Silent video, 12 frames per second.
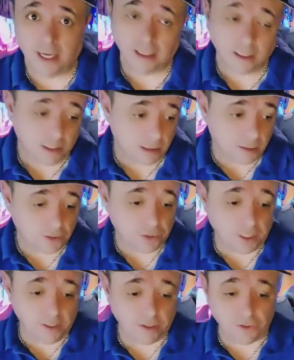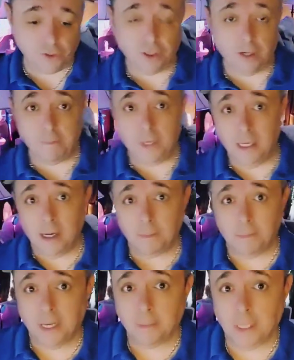You try to trip me up, make me
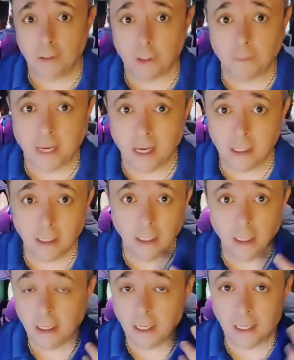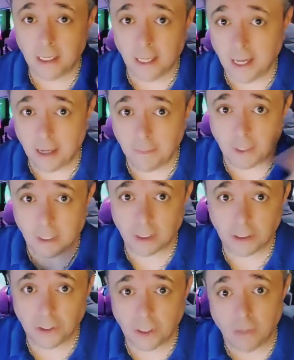look bad, ain't going to happen. She got
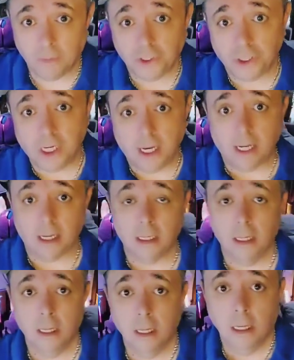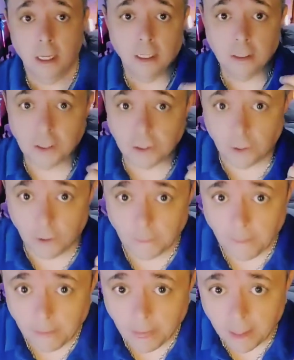what she got. So
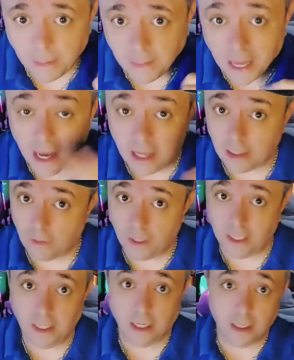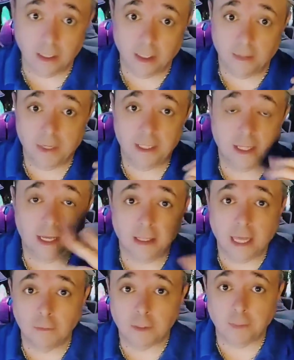that right there, that was
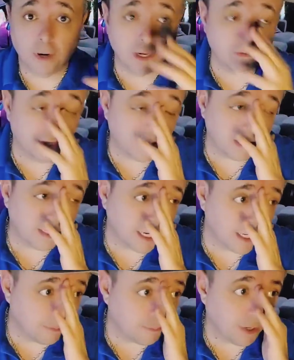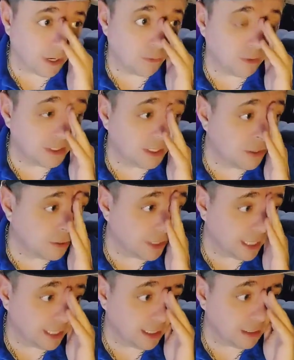part of it. The second part was another lady.
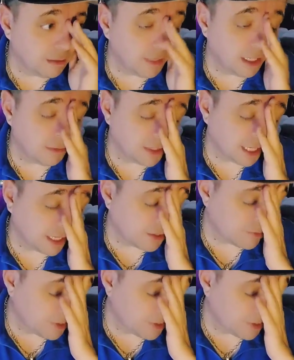Oh my, it was like three of them.